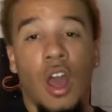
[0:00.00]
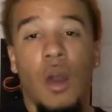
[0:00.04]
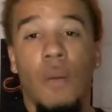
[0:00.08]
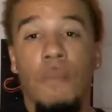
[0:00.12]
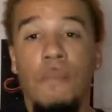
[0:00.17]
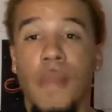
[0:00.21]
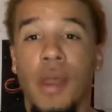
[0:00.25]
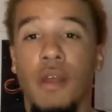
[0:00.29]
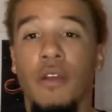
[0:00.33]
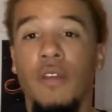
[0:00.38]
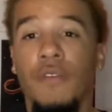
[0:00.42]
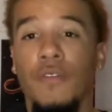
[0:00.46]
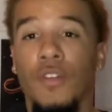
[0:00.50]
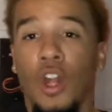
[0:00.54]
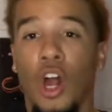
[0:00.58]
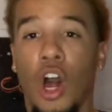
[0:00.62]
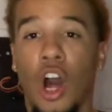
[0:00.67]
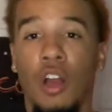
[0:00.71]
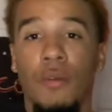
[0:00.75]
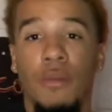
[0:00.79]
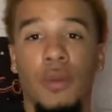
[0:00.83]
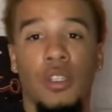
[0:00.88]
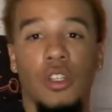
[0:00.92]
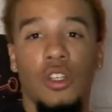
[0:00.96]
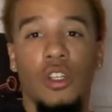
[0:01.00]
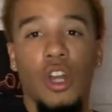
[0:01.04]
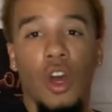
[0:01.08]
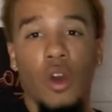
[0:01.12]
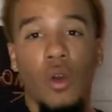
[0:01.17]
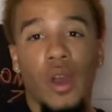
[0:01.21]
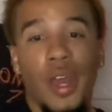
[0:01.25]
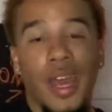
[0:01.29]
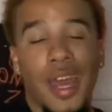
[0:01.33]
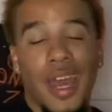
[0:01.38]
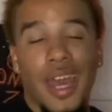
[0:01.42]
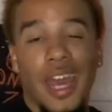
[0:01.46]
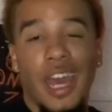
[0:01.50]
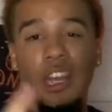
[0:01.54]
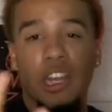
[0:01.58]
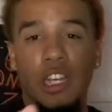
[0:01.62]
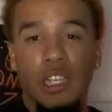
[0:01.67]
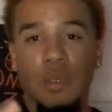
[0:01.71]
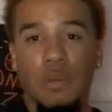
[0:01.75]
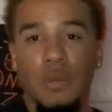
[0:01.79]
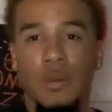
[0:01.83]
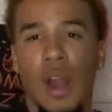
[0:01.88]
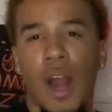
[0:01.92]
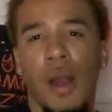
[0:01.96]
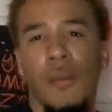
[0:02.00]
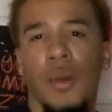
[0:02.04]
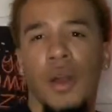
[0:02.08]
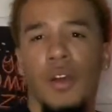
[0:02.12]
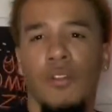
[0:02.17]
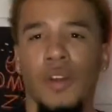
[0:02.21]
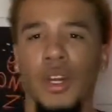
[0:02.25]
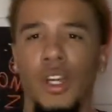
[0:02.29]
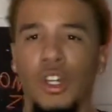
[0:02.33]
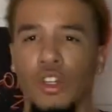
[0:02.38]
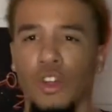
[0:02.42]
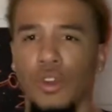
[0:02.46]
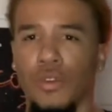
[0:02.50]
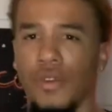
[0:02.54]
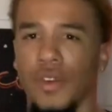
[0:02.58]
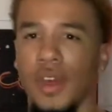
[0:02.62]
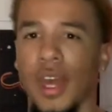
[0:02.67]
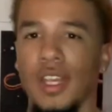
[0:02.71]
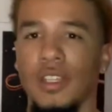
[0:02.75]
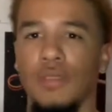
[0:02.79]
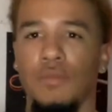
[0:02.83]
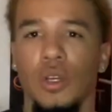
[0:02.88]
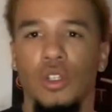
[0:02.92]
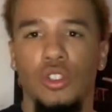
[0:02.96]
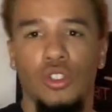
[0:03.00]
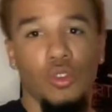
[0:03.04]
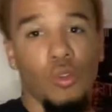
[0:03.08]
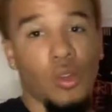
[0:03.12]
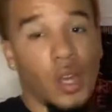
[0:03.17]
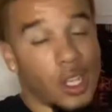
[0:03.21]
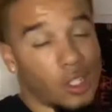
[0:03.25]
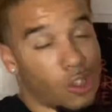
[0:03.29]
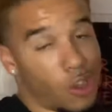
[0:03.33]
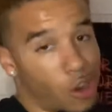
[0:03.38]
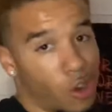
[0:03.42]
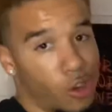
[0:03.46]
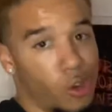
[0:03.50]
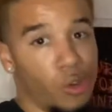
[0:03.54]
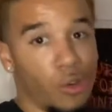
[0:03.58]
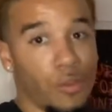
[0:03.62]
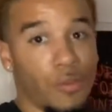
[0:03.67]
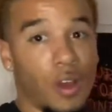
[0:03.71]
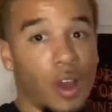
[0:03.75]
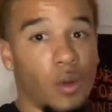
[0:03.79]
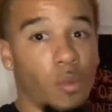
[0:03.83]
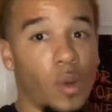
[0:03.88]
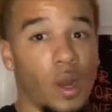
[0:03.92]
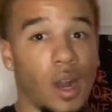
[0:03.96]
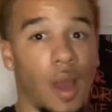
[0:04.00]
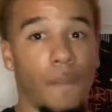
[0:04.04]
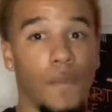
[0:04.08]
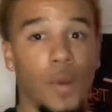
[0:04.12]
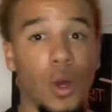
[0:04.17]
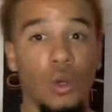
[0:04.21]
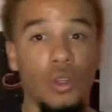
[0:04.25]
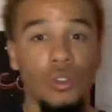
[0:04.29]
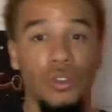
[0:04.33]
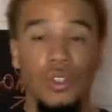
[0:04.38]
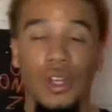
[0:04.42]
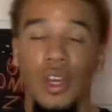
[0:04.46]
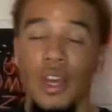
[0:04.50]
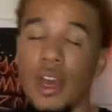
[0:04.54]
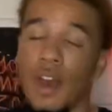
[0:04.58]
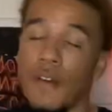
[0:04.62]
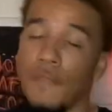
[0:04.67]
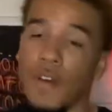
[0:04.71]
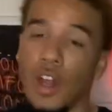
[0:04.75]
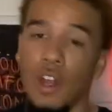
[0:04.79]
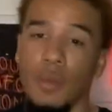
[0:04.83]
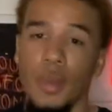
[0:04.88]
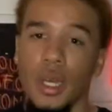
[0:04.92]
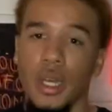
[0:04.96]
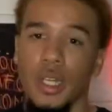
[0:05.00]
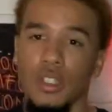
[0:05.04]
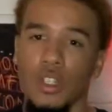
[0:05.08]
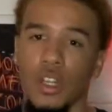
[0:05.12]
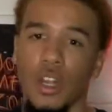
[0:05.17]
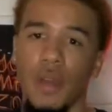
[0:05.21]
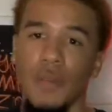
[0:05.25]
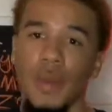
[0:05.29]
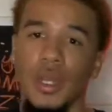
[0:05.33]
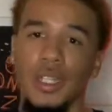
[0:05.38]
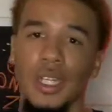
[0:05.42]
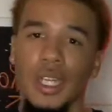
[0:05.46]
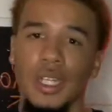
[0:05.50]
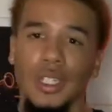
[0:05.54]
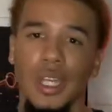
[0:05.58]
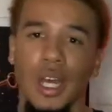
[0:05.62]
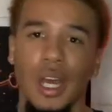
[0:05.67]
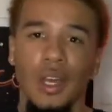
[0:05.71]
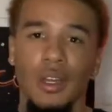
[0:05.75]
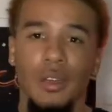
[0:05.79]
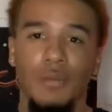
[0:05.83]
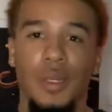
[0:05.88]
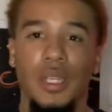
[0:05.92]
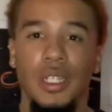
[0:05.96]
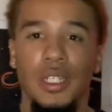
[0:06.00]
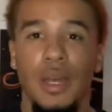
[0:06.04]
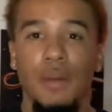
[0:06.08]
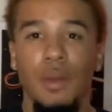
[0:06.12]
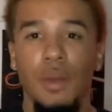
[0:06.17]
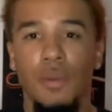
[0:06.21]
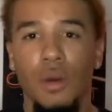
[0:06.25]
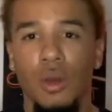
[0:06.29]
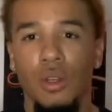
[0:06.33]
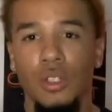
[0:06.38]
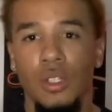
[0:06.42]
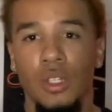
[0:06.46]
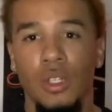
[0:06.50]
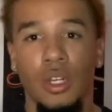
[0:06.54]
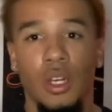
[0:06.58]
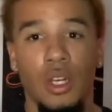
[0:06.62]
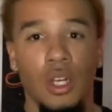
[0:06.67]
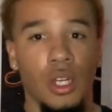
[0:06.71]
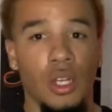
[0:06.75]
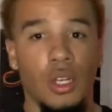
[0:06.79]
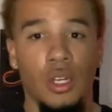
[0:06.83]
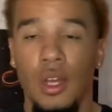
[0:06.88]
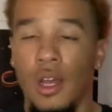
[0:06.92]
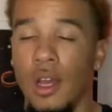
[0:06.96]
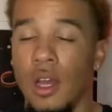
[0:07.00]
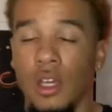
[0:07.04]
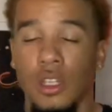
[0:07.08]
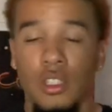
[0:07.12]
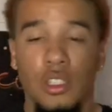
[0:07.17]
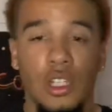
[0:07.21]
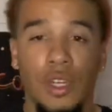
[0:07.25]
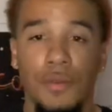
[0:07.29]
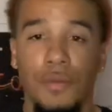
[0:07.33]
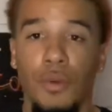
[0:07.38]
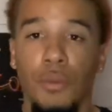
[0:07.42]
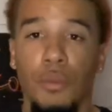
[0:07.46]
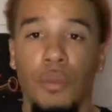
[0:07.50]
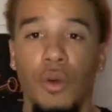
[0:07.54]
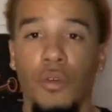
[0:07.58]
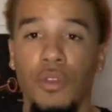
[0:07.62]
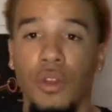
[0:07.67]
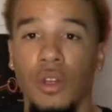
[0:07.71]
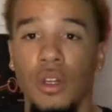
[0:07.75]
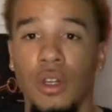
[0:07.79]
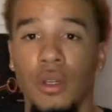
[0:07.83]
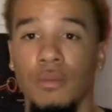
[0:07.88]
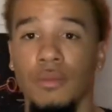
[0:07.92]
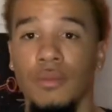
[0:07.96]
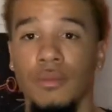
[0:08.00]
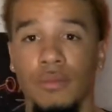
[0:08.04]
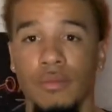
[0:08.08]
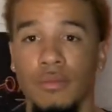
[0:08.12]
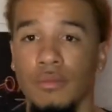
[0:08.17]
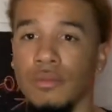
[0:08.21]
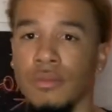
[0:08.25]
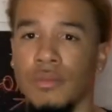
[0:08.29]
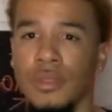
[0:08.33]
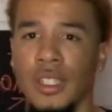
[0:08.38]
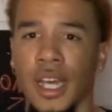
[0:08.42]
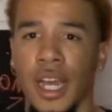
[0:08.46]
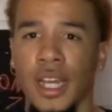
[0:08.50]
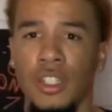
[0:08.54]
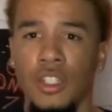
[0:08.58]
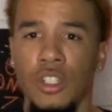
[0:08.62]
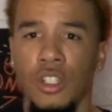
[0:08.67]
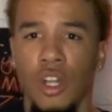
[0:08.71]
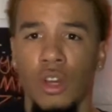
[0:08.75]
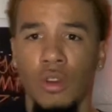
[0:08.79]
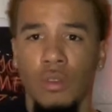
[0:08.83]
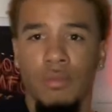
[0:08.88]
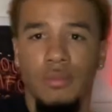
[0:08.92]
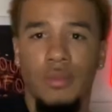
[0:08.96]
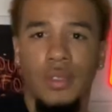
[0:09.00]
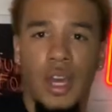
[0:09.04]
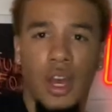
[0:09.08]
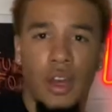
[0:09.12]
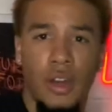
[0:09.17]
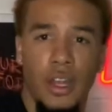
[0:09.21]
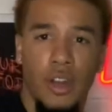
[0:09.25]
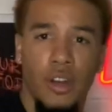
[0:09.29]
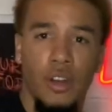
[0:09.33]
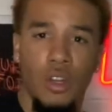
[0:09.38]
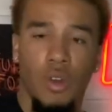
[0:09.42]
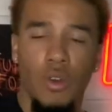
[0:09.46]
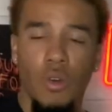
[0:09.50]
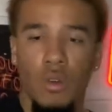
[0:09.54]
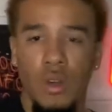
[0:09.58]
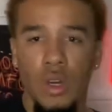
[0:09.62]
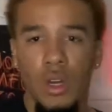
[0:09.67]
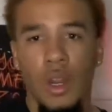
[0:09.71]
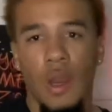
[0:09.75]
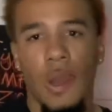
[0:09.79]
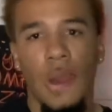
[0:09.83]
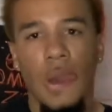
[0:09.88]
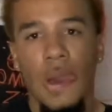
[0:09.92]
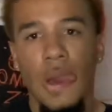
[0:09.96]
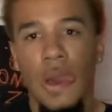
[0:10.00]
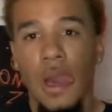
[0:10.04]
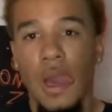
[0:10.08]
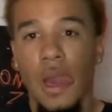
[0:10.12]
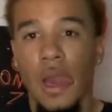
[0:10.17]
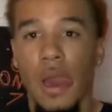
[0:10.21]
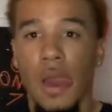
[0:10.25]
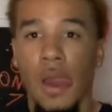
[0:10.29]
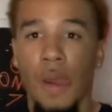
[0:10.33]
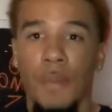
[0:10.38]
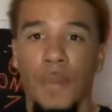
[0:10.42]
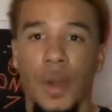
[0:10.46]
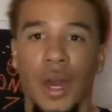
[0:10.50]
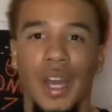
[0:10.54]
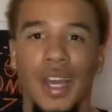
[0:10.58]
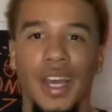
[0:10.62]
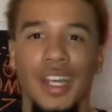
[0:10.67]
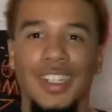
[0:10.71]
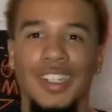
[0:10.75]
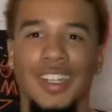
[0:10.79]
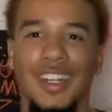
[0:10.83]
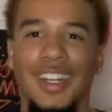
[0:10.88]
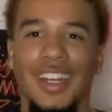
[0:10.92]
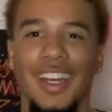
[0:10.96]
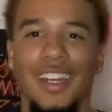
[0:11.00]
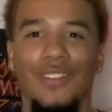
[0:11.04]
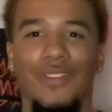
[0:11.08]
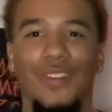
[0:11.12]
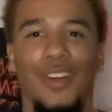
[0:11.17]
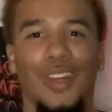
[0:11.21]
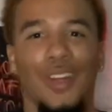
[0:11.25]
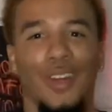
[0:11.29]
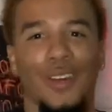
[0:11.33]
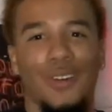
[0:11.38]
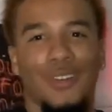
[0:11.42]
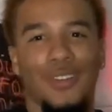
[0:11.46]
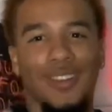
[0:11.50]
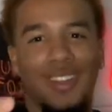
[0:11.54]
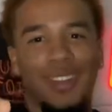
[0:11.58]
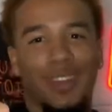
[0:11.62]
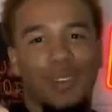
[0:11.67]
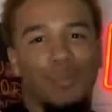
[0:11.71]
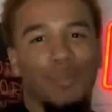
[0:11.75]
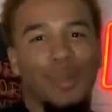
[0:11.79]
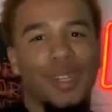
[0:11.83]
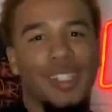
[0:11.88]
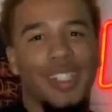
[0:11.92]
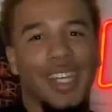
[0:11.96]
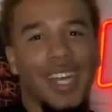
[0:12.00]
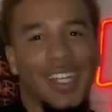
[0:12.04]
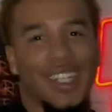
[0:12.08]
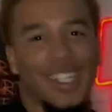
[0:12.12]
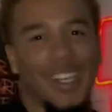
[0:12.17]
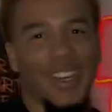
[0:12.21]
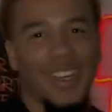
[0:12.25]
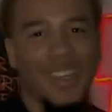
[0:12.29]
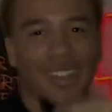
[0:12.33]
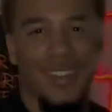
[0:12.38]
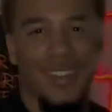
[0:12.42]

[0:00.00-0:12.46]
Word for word: Merry Vlogmas, you know. Hit that subscribe button, ring the notification bell so you guys are notified when I post. Follow me on Instagram and TikTok, because I'll be posting stuff on both of them sites, you know, down here in the corner. But I'll catch you on the next video. Appreciate y'all.